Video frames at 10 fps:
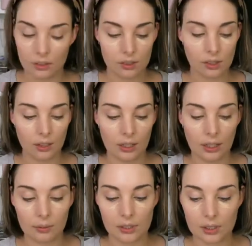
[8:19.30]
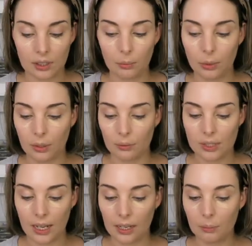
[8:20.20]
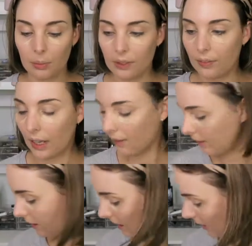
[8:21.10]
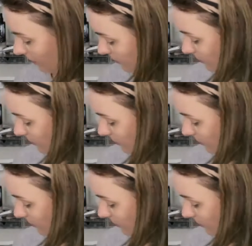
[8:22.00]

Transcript: So I'm just gonna put a tad bit of that there.